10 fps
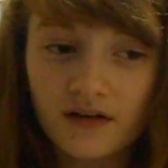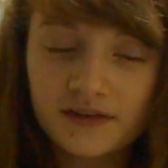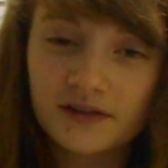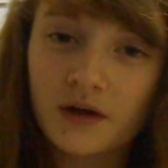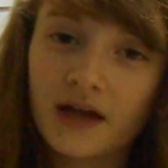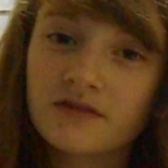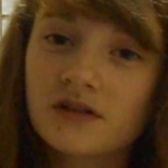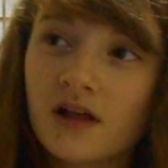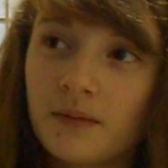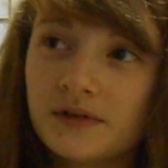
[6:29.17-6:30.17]
And then
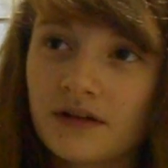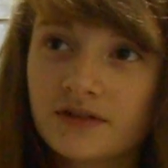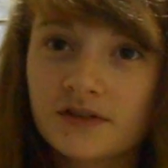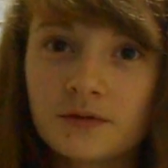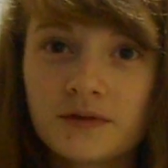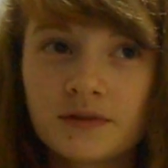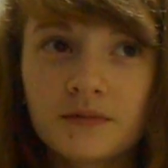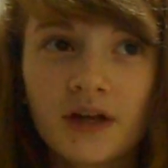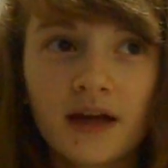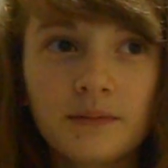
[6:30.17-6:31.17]
also I have clubs
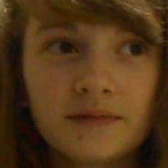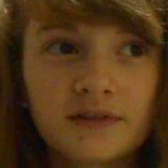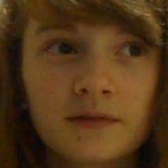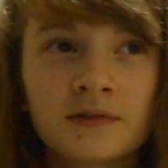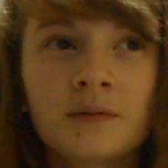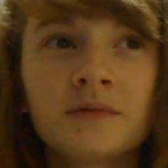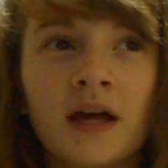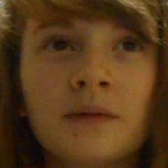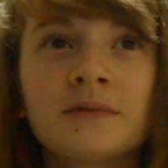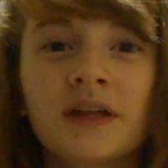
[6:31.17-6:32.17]
after school sometimes,
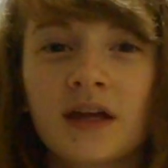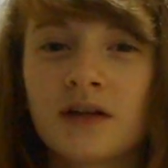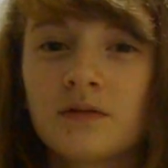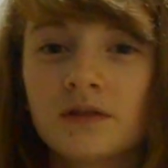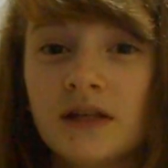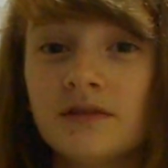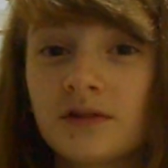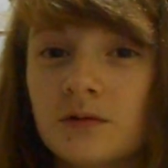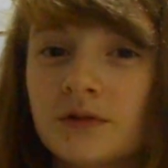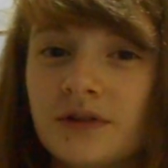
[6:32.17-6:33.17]
so sometimes like I
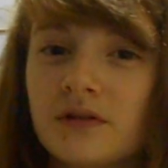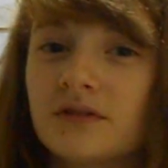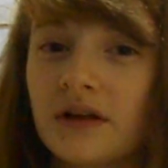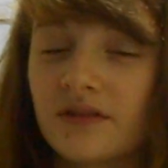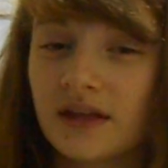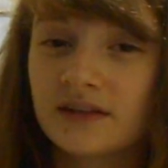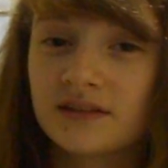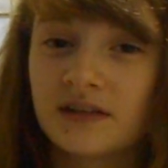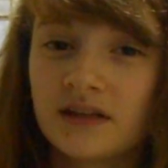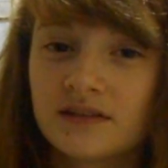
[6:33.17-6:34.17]
don't leave school till
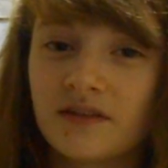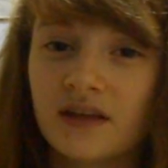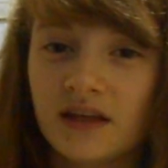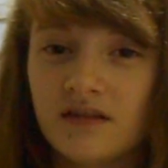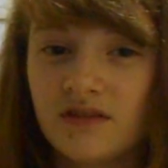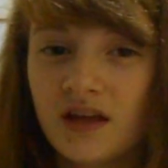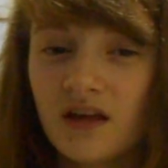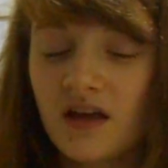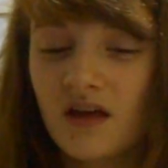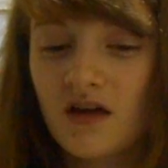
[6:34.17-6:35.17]
around like 6 in
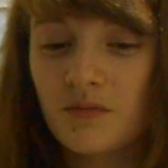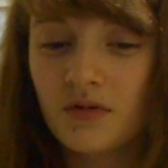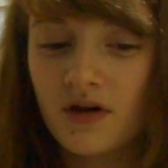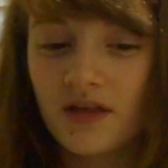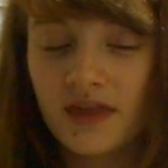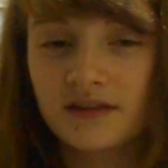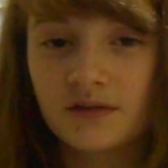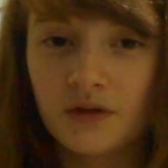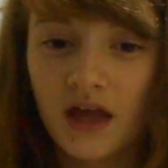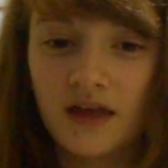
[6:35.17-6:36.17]
the evening,
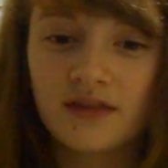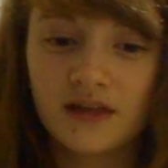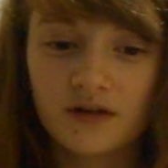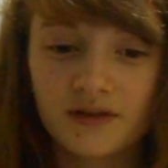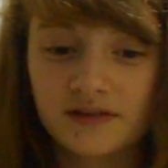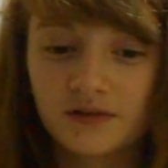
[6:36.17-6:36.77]
but that's okay.